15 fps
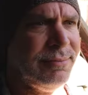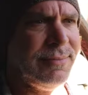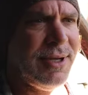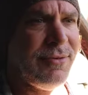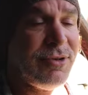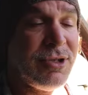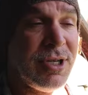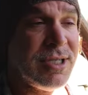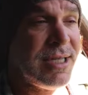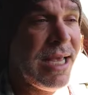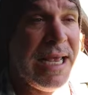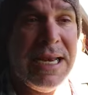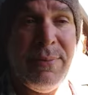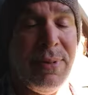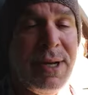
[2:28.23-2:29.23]
Never trust
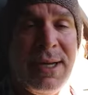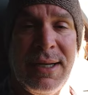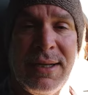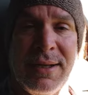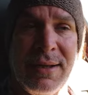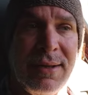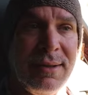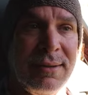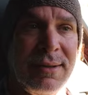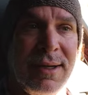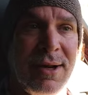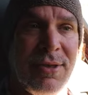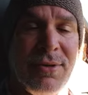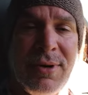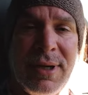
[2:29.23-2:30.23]
anybody
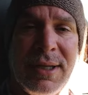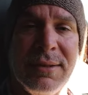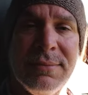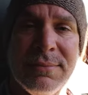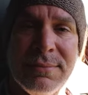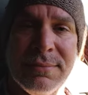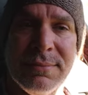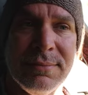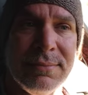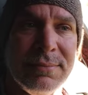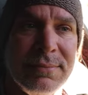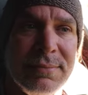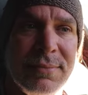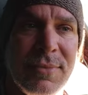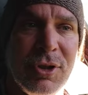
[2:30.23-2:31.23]
in authority.
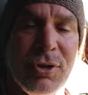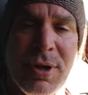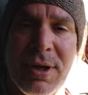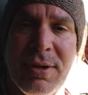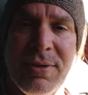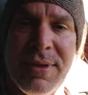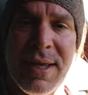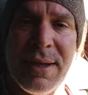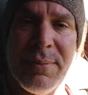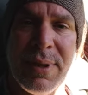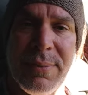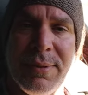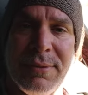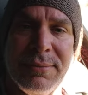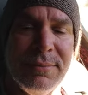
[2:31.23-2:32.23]
Critical thinking,
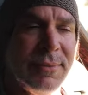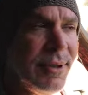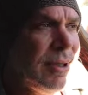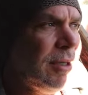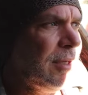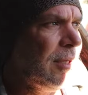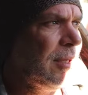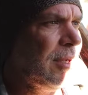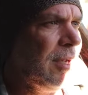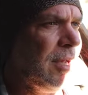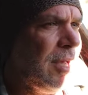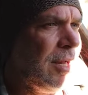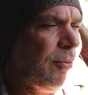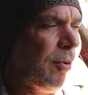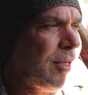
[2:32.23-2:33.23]
people.
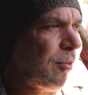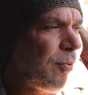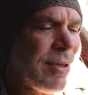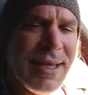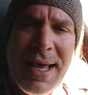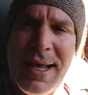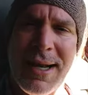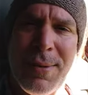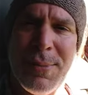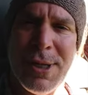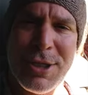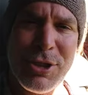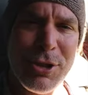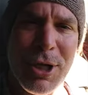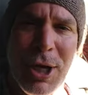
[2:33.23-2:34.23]
Anyways, with that, I'm going to
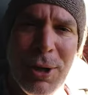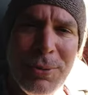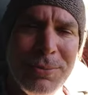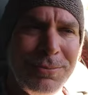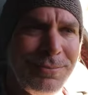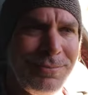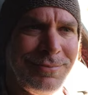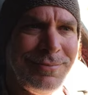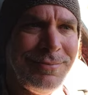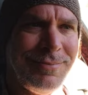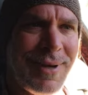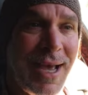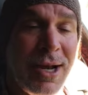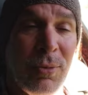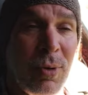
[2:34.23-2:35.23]
let you go.
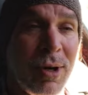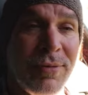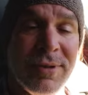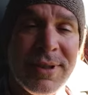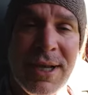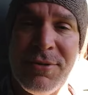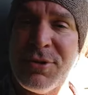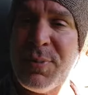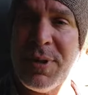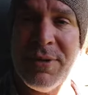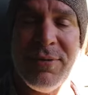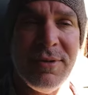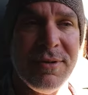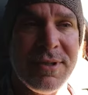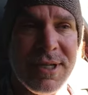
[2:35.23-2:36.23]
I had a wonderful day. It was
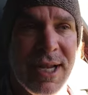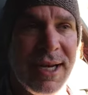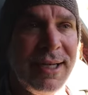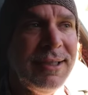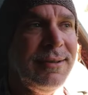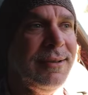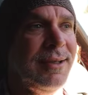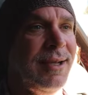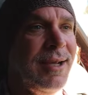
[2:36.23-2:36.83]
beautiful, sunny.